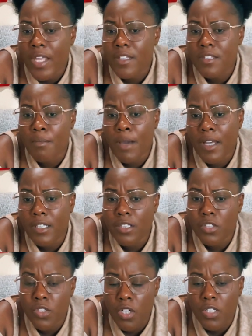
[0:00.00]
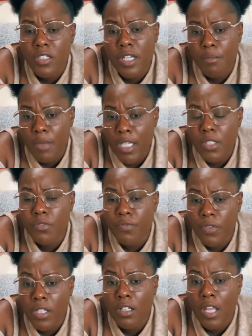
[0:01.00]
that's somebody in the church, they make you
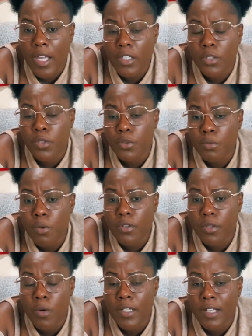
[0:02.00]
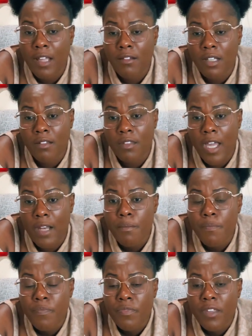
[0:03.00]
feel like you were the one that did that.